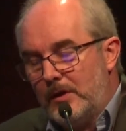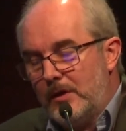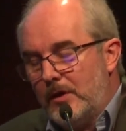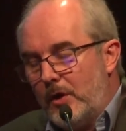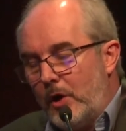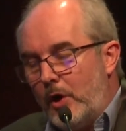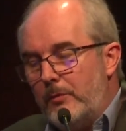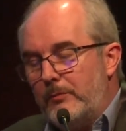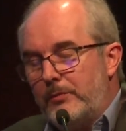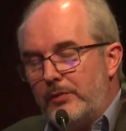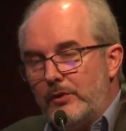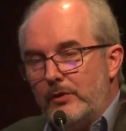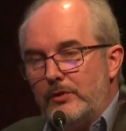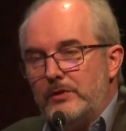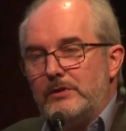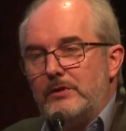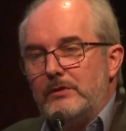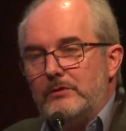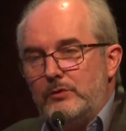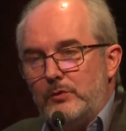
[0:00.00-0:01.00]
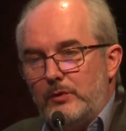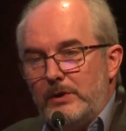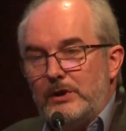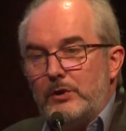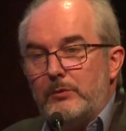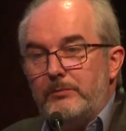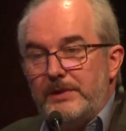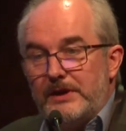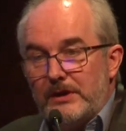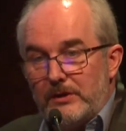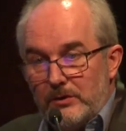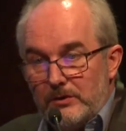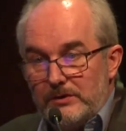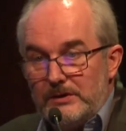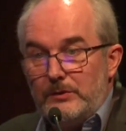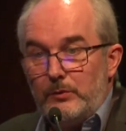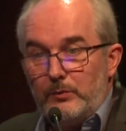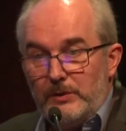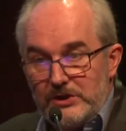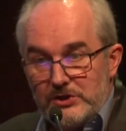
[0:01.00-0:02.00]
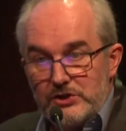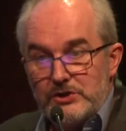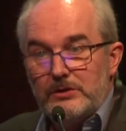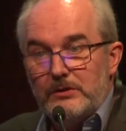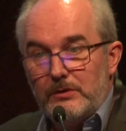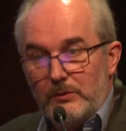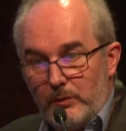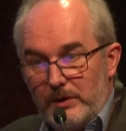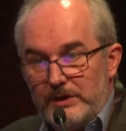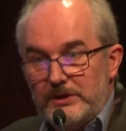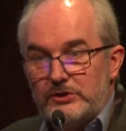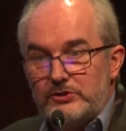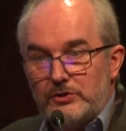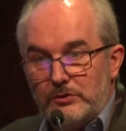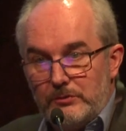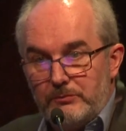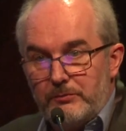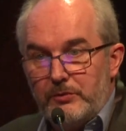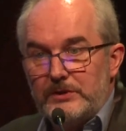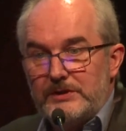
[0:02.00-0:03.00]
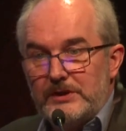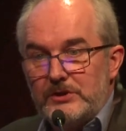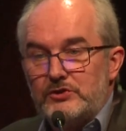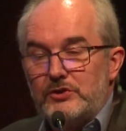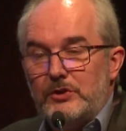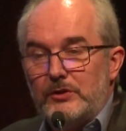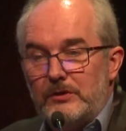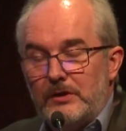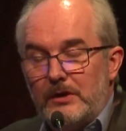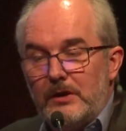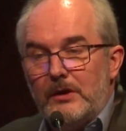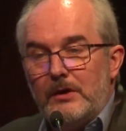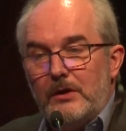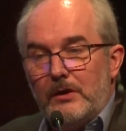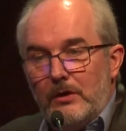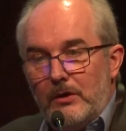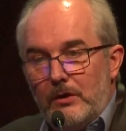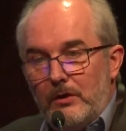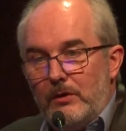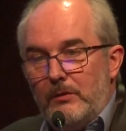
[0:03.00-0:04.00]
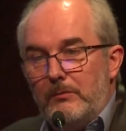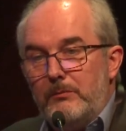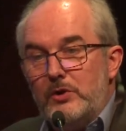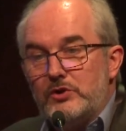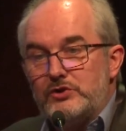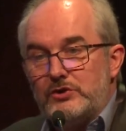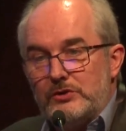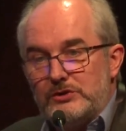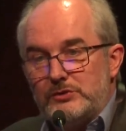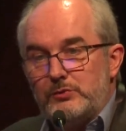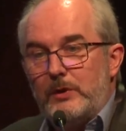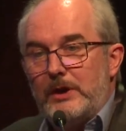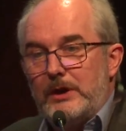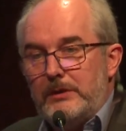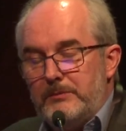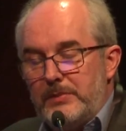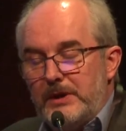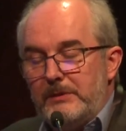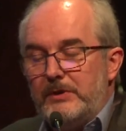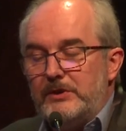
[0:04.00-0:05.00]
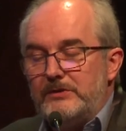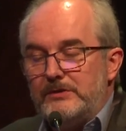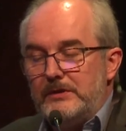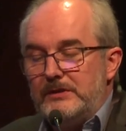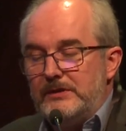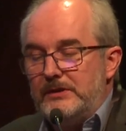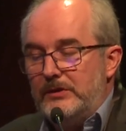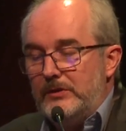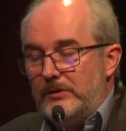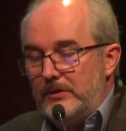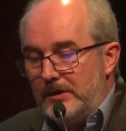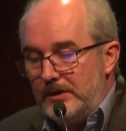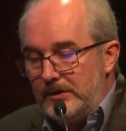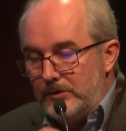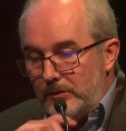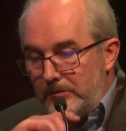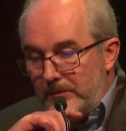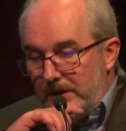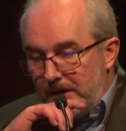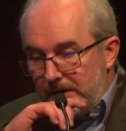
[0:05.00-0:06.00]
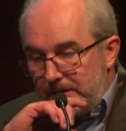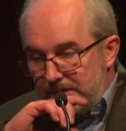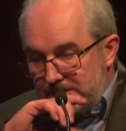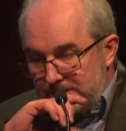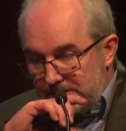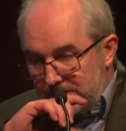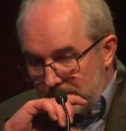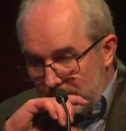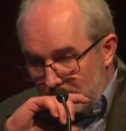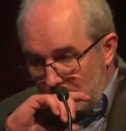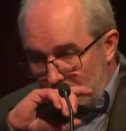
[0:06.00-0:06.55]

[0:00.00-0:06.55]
employed during a period in which radiation protection measures were implemented in the mines.